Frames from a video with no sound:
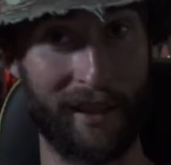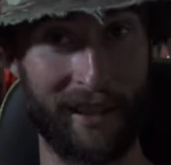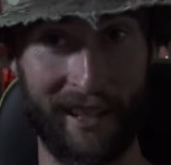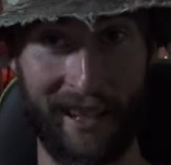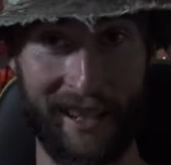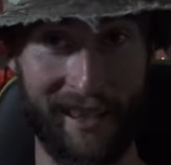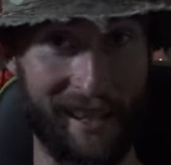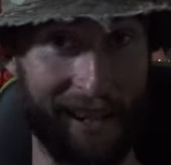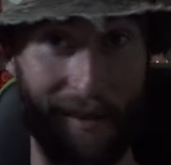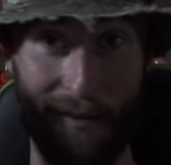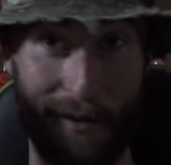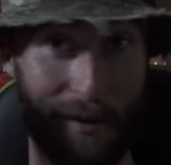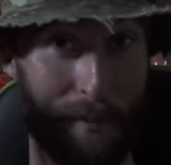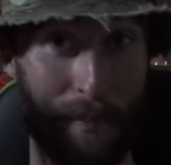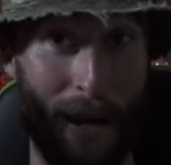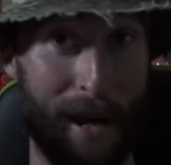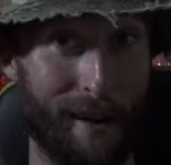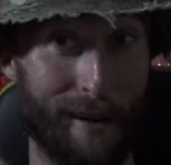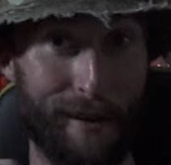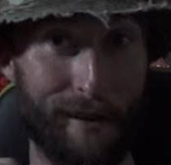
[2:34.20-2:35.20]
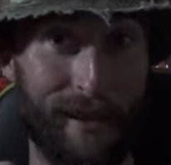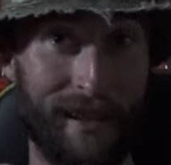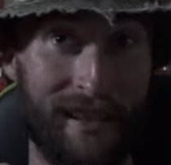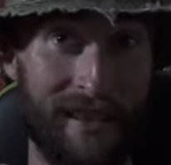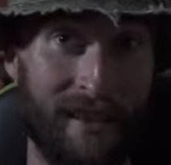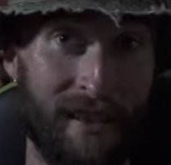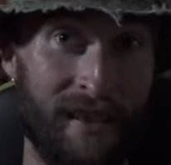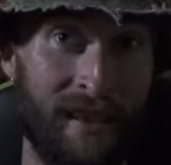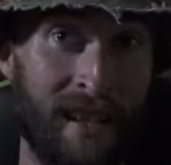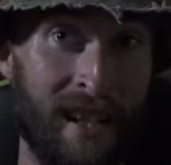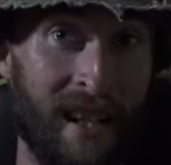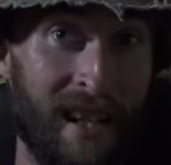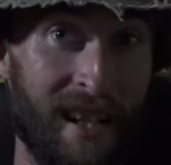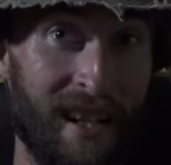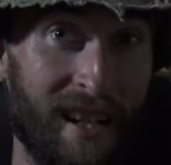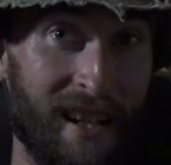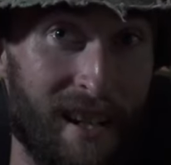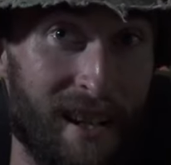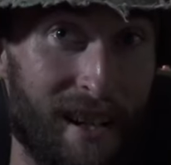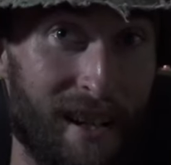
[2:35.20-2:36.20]
like I said, I was just paranoid
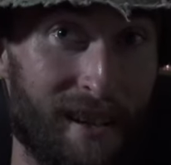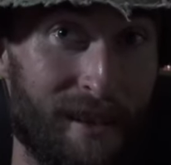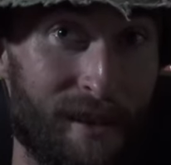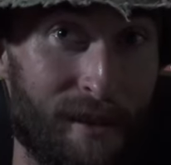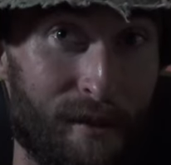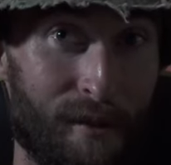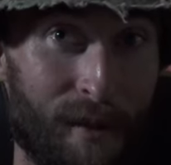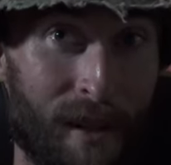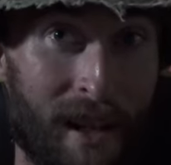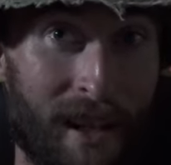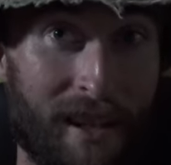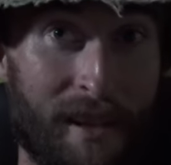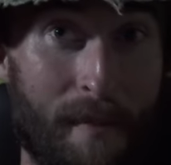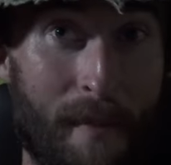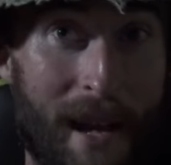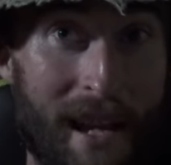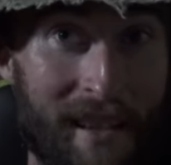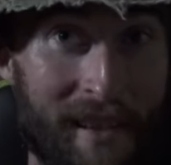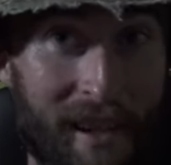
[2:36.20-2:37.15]
to mess